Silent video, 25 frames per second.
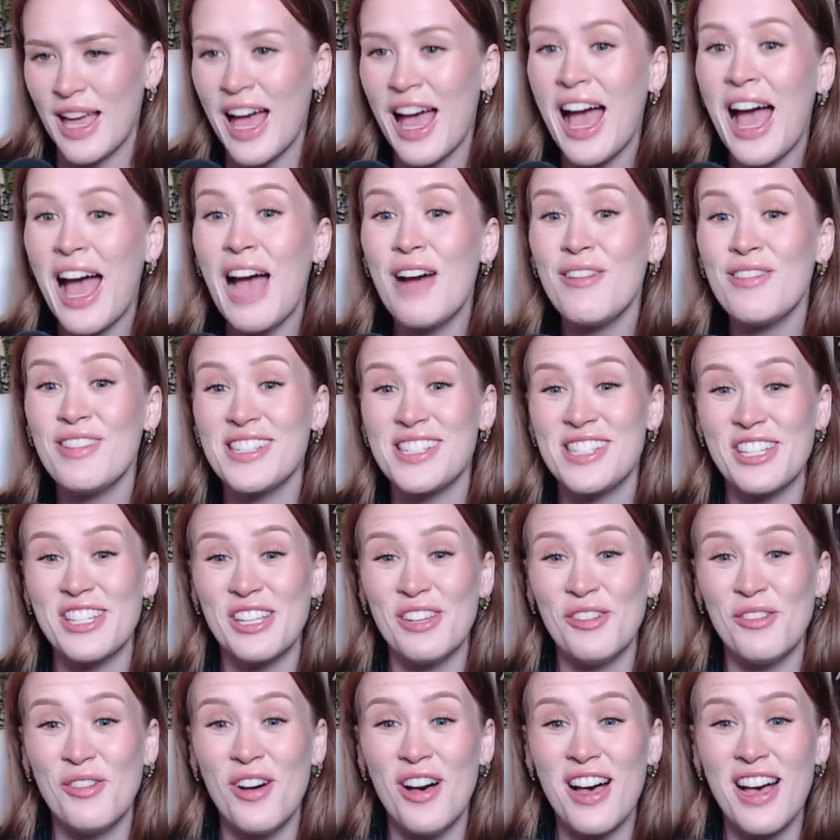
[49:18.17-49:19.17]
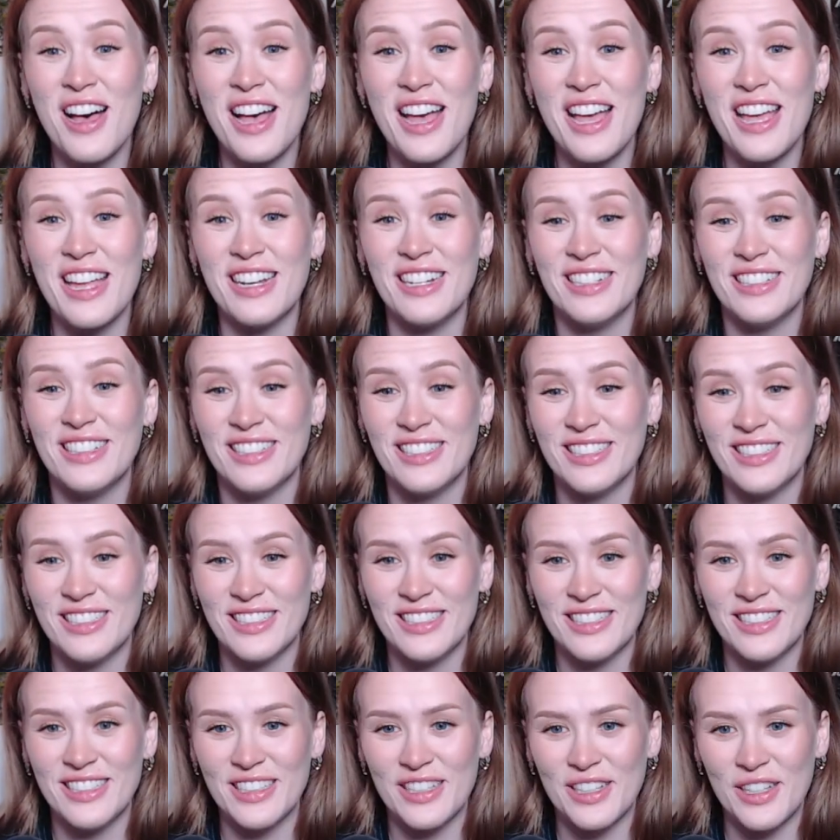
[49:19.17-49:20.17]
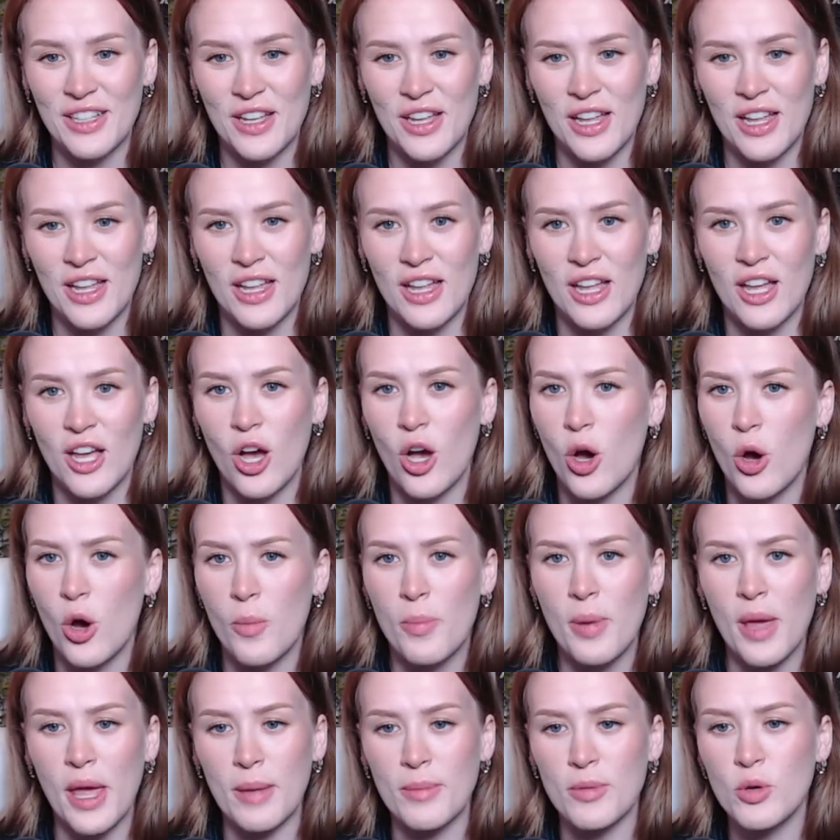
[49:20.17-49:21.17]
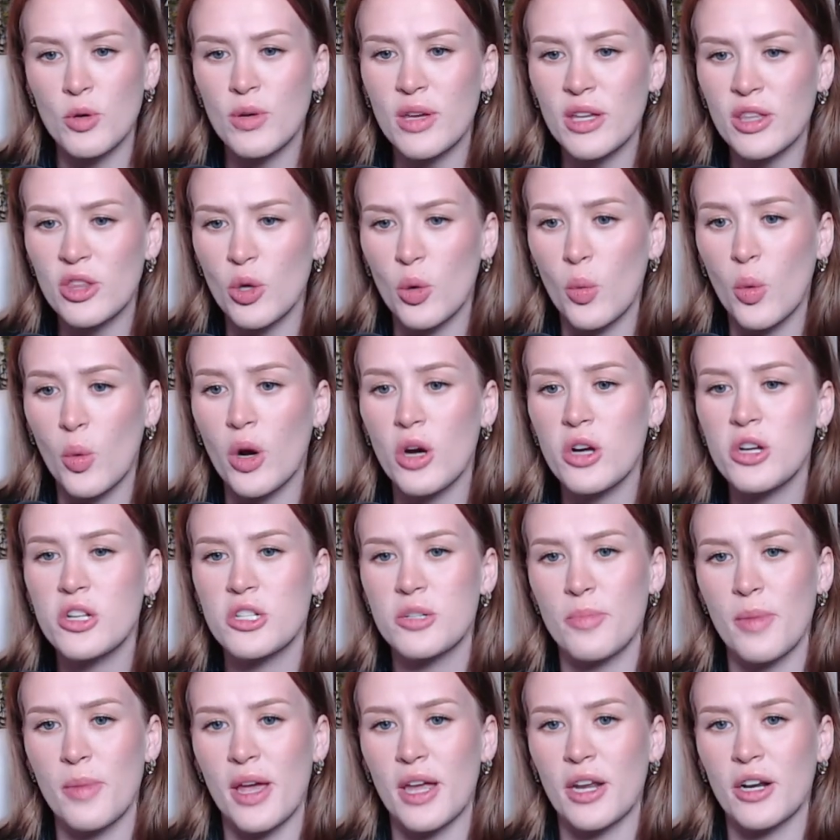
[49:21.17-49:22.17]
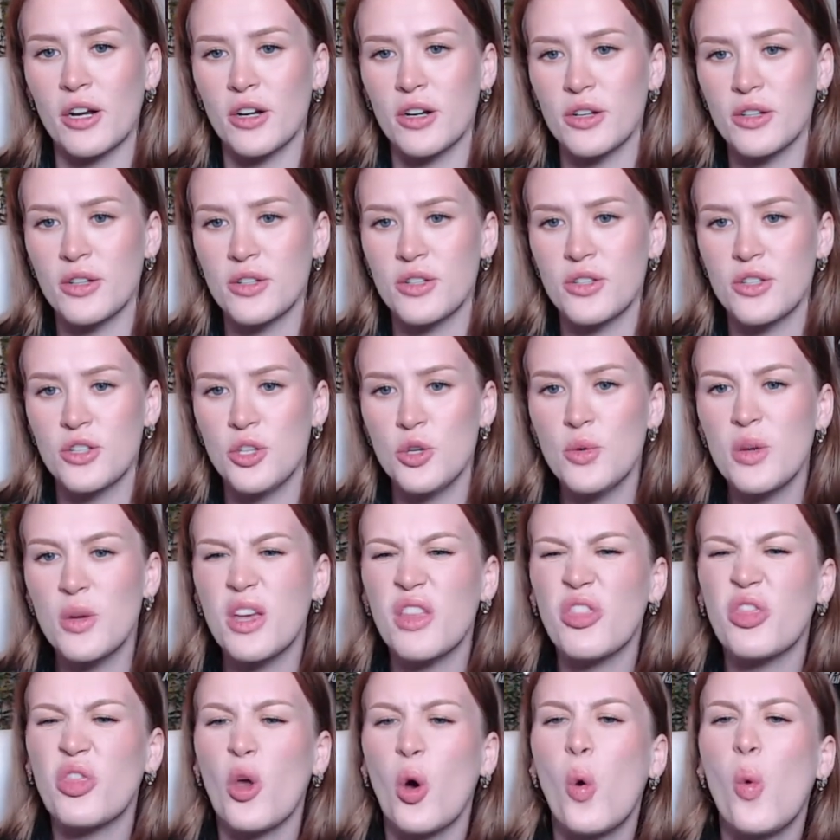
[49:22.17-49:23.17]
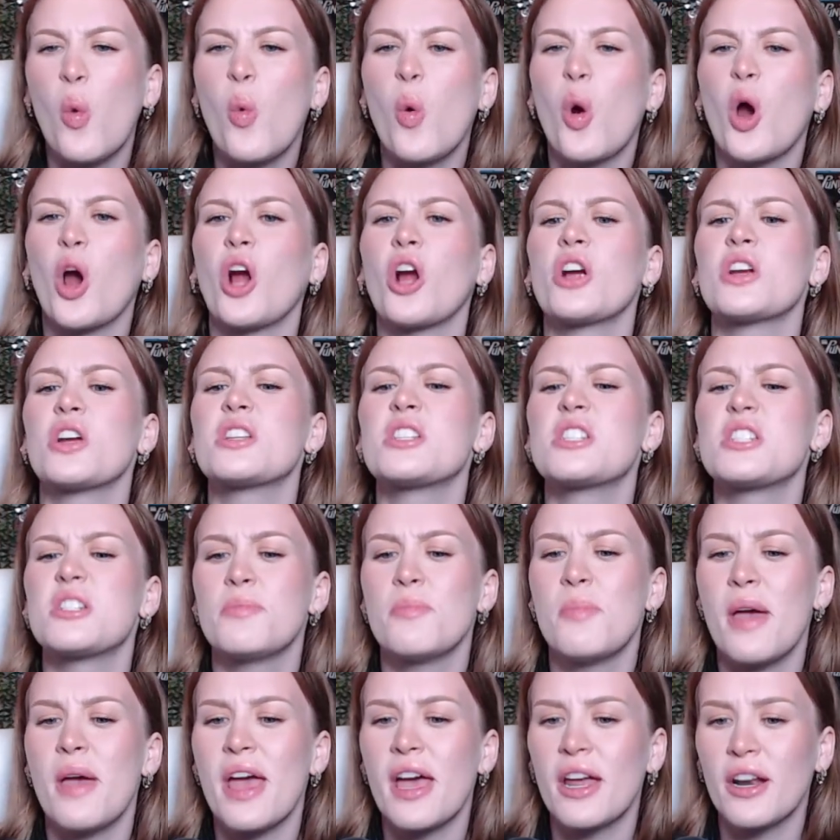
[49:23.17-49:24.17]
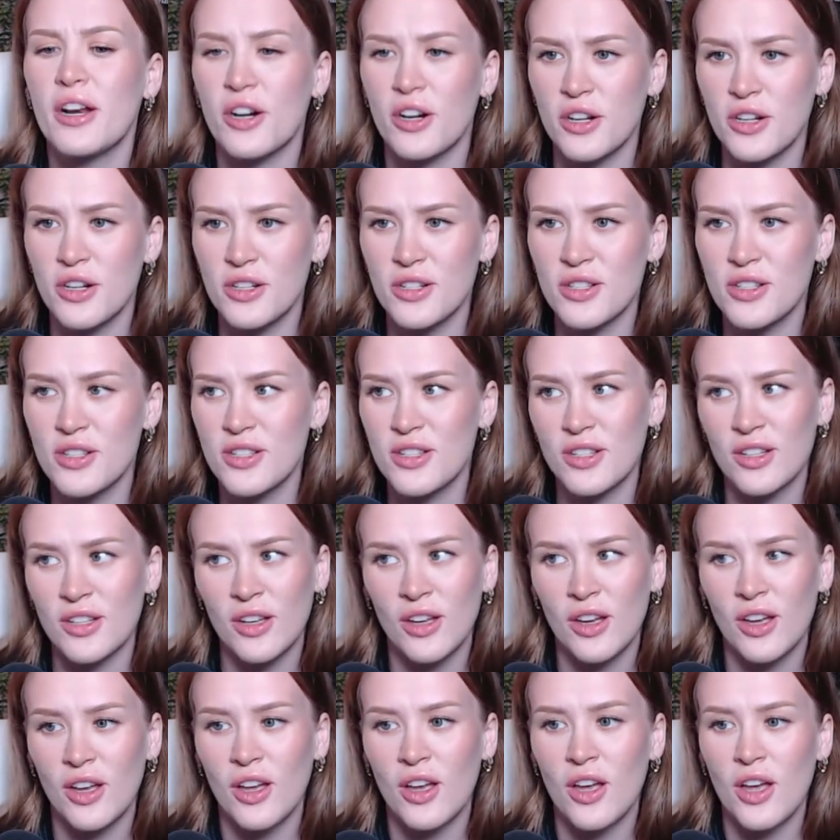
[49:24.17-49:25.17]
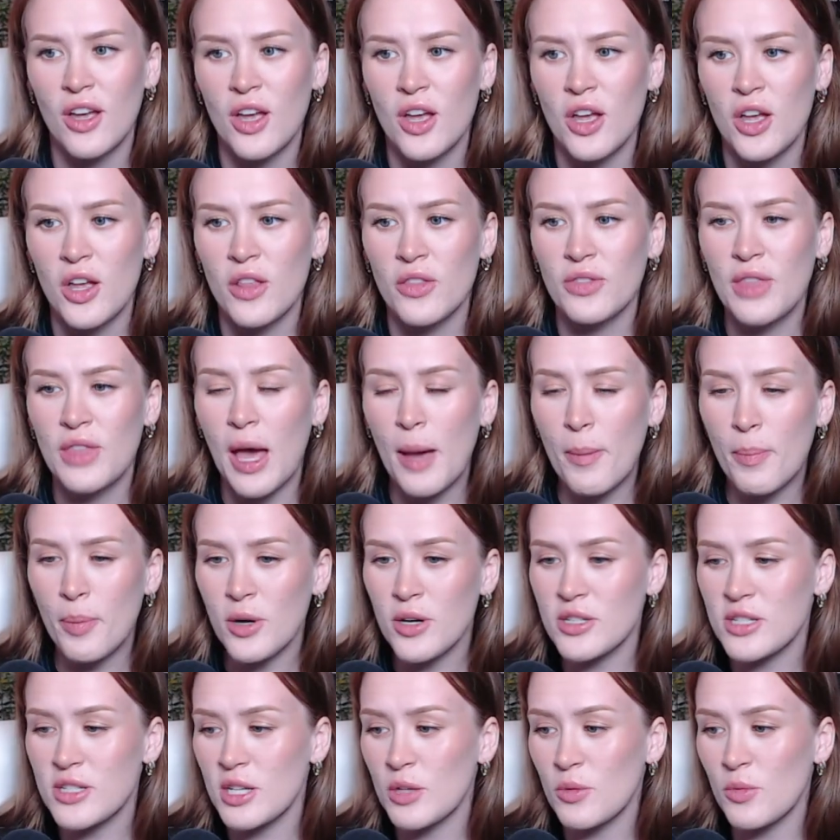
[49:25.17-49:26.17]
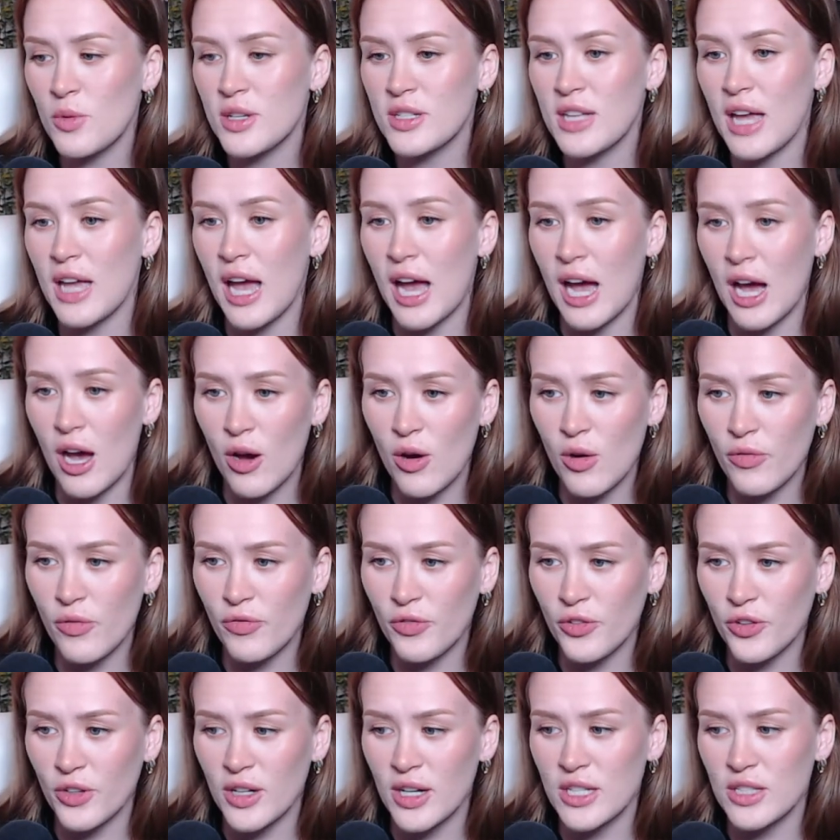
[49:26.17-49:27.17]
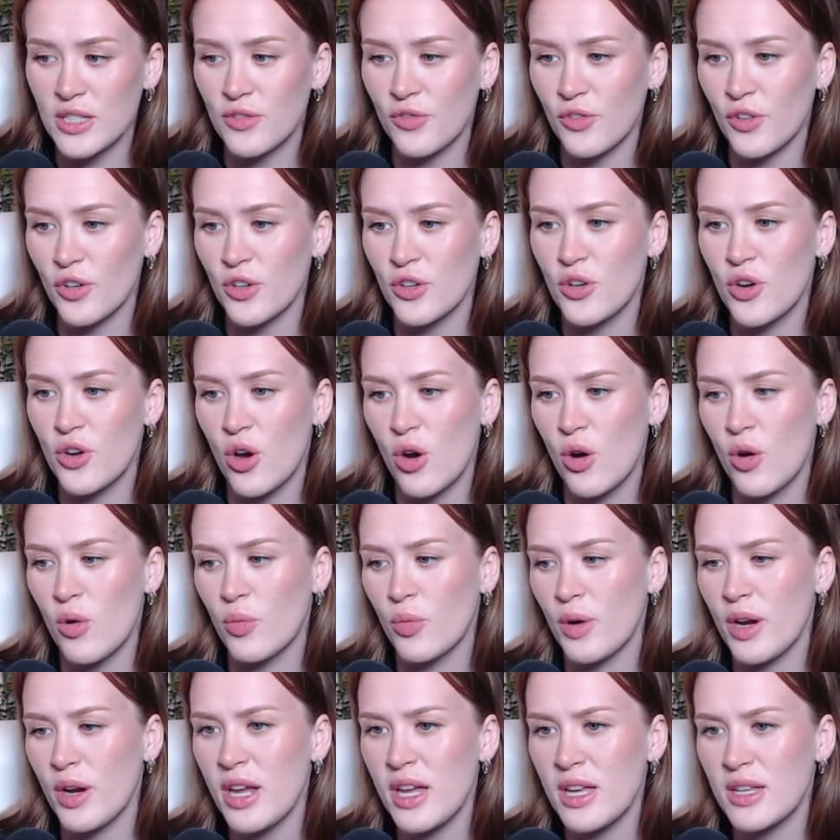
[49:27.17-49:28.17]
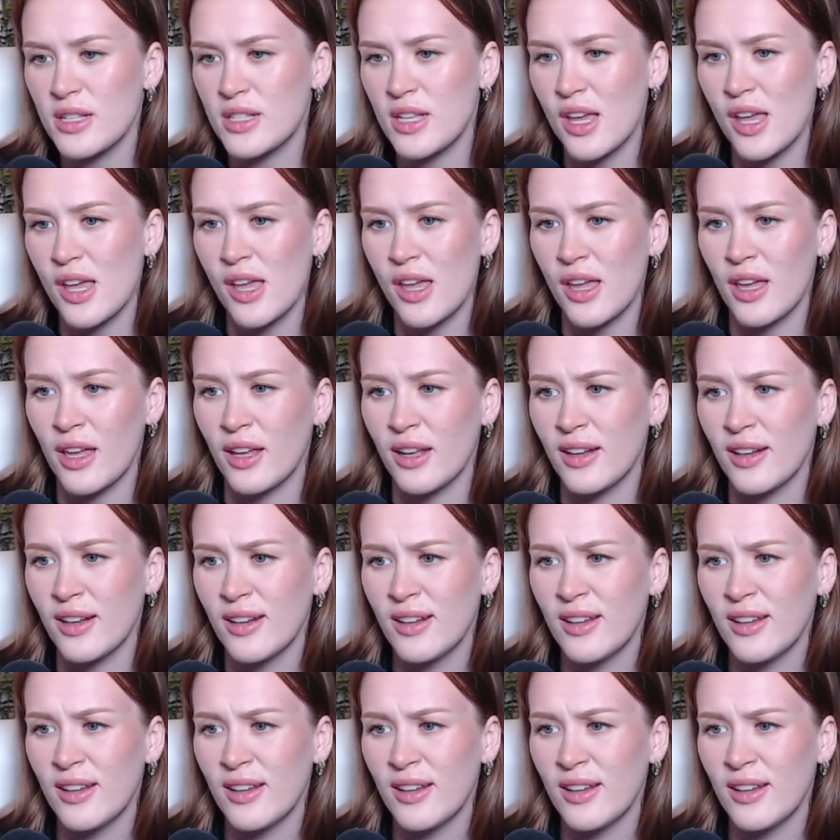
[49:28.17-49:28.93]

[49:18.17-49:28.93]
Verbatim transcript: ah, we still won! Oh, babe, you get the worst manners. You get the worst manners. That person was out for us for no reason